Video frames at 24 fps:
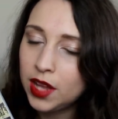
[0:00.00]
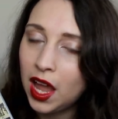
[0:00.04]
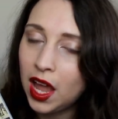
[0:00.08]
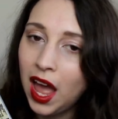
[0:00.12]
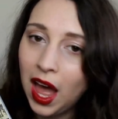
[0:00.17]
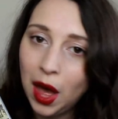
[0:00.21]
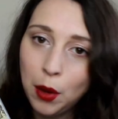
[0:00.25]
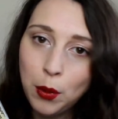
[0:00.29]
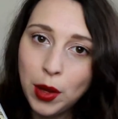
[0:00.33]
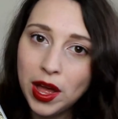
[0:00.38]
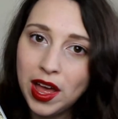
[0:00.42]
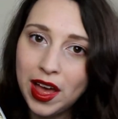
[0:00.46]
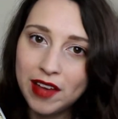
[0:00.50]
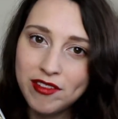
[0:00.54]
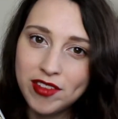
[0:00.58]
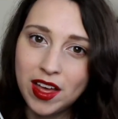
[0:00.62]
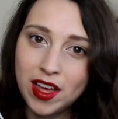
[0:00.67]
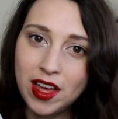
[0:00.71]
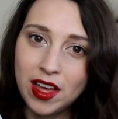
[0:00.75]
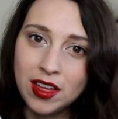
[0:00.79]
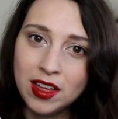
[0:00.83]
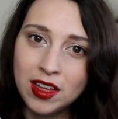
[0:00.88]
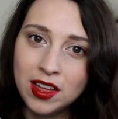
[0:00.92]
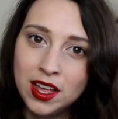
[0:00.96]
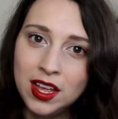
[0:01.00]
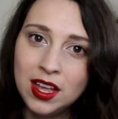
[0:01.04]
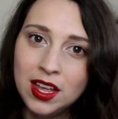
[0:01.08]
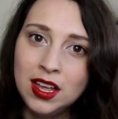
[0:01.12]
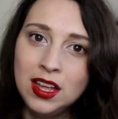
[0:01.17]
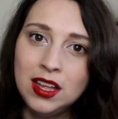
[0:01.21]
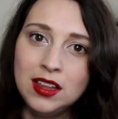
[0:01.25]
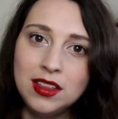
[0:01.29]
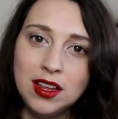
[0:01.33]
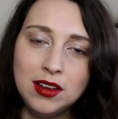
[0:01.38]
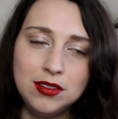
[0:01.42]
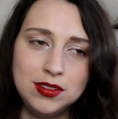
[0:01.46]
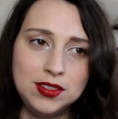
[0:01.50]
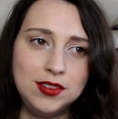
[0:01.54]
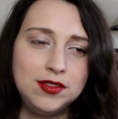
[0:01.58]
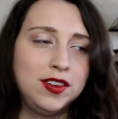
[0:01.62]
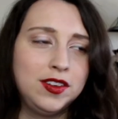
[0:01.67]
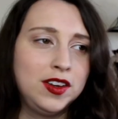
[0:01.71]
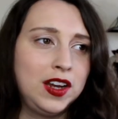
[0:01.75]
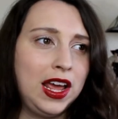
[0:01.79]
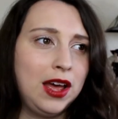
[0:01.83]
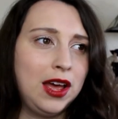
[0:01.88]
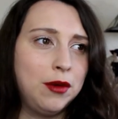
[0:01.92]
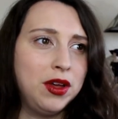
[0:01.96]
However, that was a
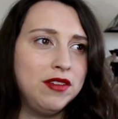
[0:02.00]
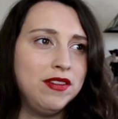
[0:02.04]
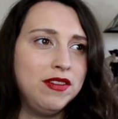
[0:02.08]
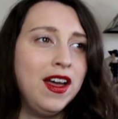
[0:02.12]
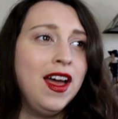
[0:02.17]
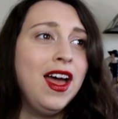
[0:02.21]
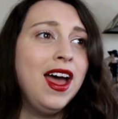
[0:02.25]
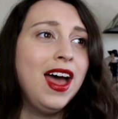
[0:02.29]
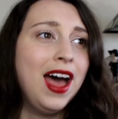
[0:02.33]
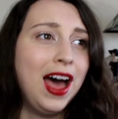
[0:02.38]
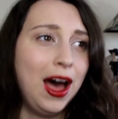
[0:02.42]
funny however.